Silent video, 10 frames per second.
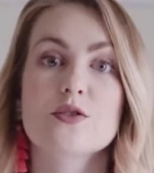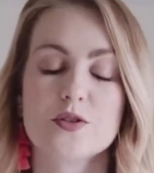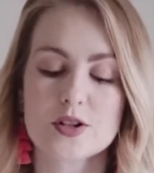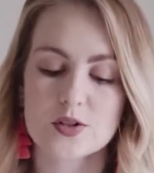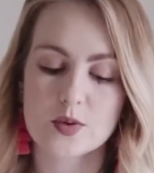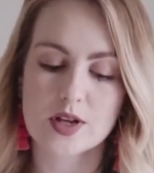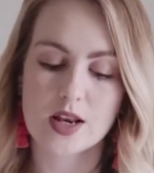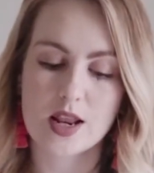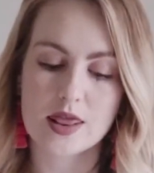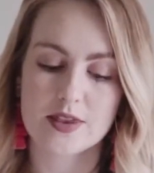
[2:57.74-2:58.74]
the first one,
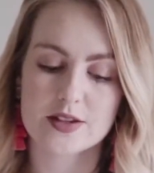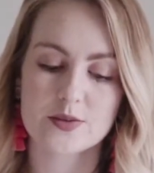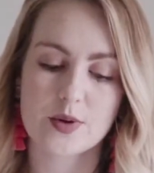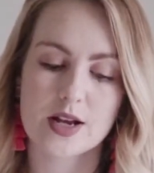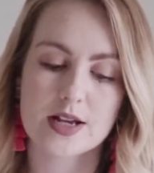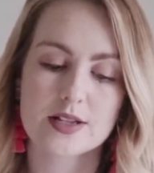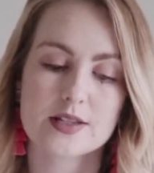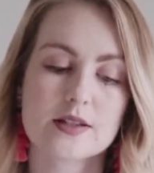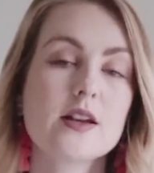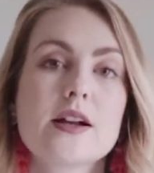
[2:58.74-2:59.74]
this
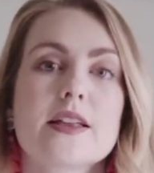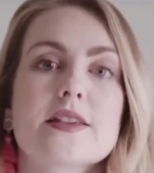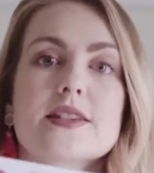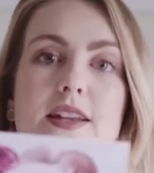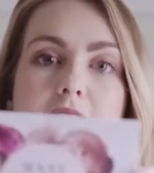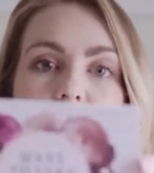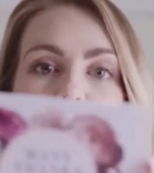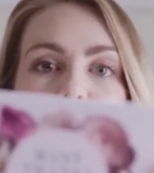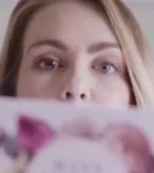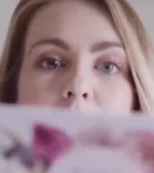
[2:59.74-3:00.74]
is actually
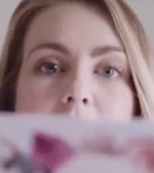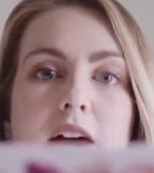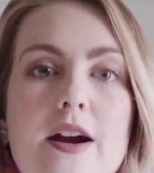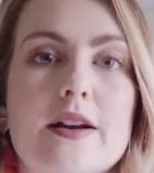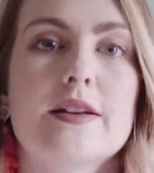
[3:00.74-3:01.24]
from their,